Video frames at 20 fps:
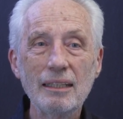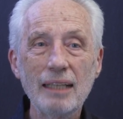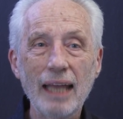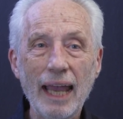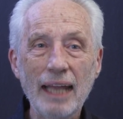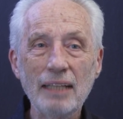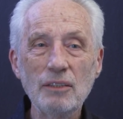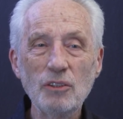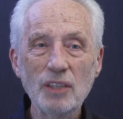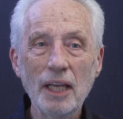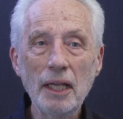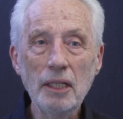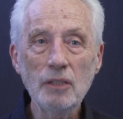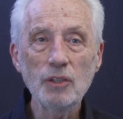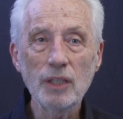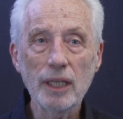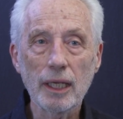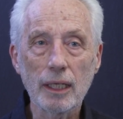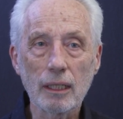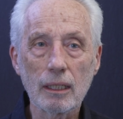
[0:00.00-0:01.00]
and
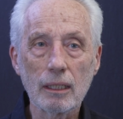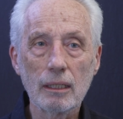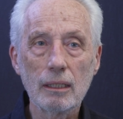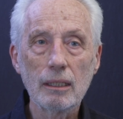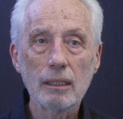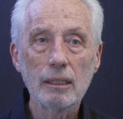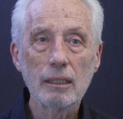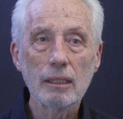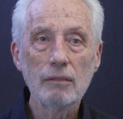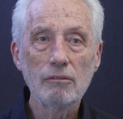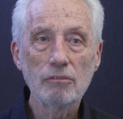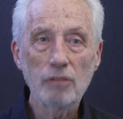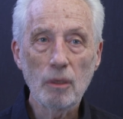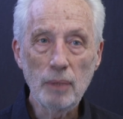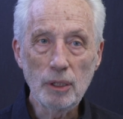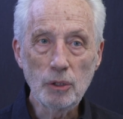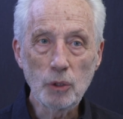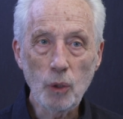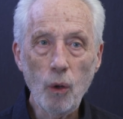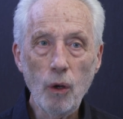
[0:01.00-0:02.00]
sensing from
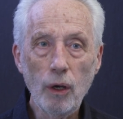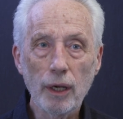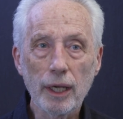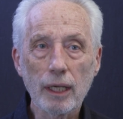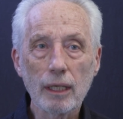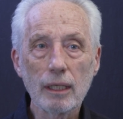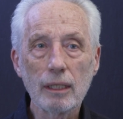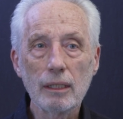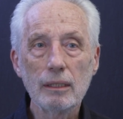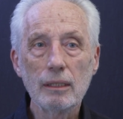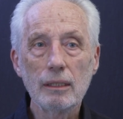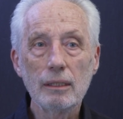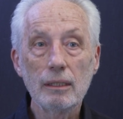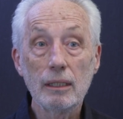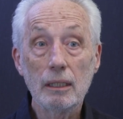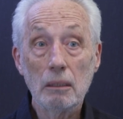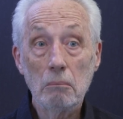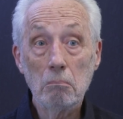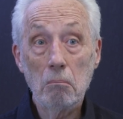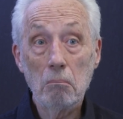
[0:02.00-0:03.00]
a drawing
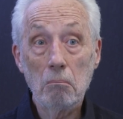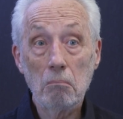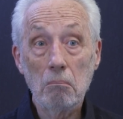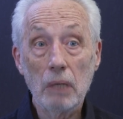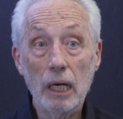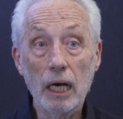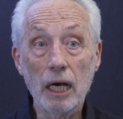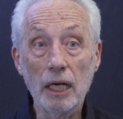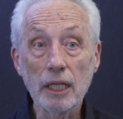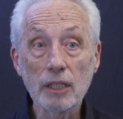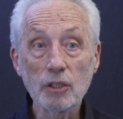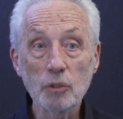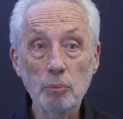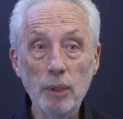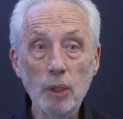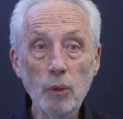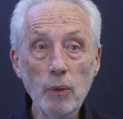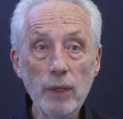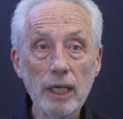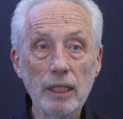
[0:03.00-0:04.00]
an
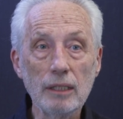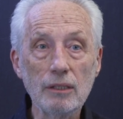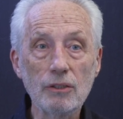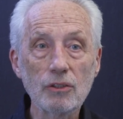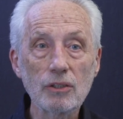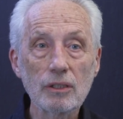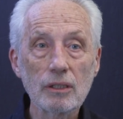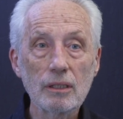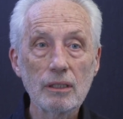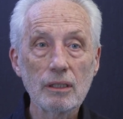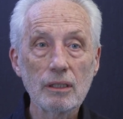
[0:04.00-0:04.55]
experience.